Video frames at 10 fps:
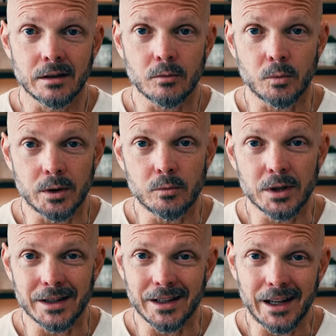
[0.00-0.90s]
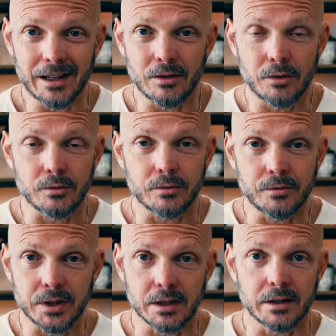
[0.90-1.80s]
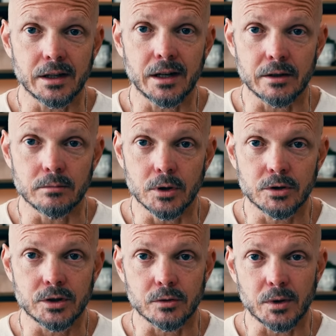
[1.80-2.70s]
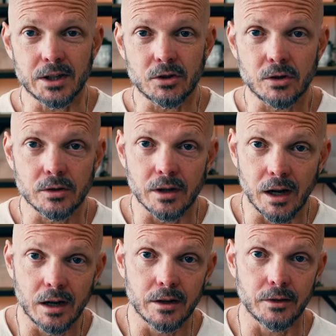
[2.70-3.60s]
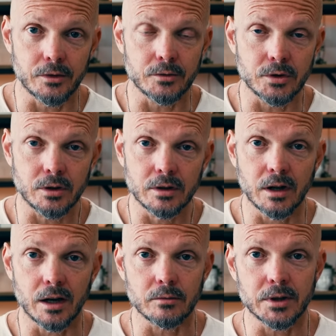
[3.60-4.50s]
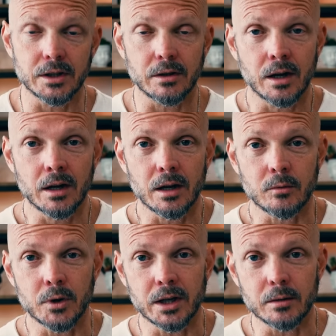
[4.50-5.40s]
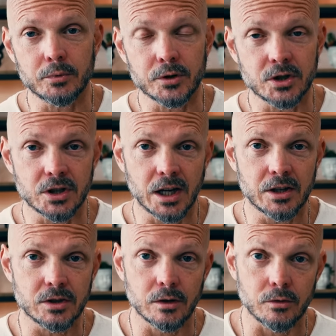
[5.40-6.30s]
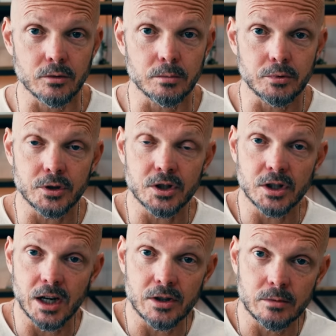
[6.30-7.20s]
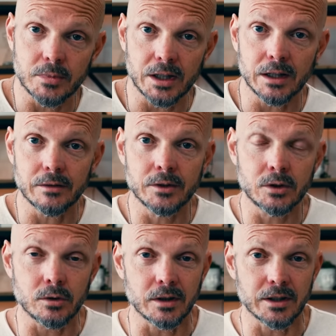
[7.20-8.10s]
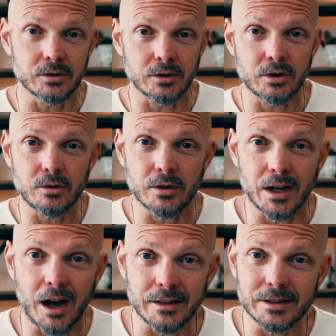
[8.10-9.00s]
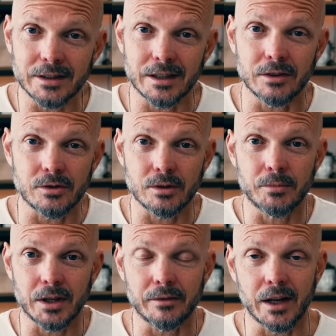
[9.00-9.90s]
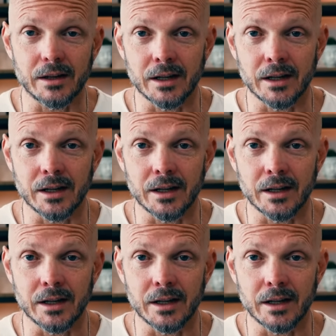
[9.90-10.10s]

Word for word: we relate through feeling and emotions. We get turned on through turn on. We get, we get appreciation through appreciation being given to us or curiosity or something of that